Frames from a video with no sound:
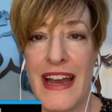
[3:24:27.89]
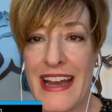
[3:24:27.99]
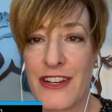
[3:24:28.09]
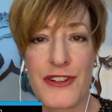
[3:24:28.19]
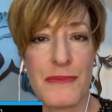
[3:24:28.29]

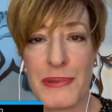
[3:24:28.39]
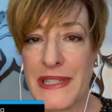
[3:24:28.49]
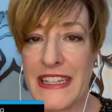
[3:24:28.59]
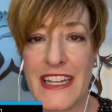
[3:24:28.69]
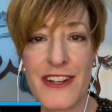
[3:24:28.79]
I
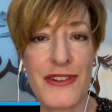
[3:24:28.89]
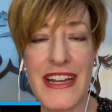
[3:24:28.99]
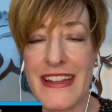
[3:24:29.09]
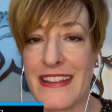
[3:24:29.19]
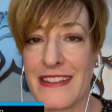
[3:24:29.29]
completely
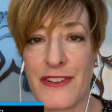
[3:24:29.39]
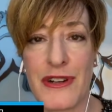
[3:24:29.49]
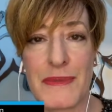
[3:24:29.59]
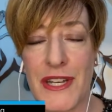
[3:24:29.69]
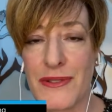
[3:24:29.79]
agree that the
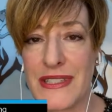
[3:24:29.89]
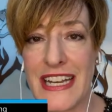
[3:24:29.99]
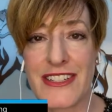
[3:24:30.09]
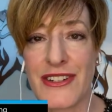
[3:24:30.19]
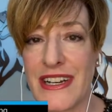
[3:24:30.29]
crypto
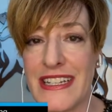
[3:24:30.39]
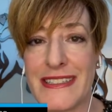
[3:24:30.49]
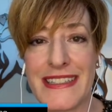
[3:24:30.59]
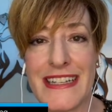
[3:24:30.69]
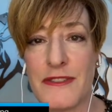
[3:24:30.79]
sector
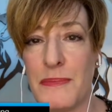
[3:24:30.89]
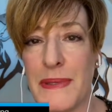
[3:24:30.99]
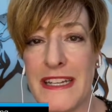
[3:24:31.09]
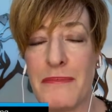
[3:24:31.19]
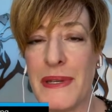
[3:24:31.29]
is
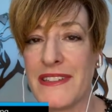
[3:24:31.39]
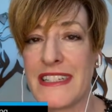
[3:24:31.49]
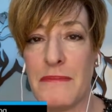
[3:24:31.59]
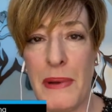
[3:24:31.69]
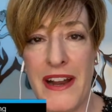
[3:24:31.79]
being built
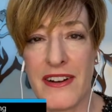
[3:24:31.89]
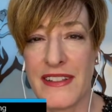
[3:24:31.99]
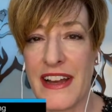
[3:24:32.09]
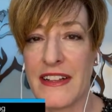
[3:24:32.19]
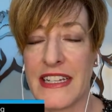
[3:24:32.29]
in
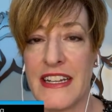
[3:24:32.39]
parallel.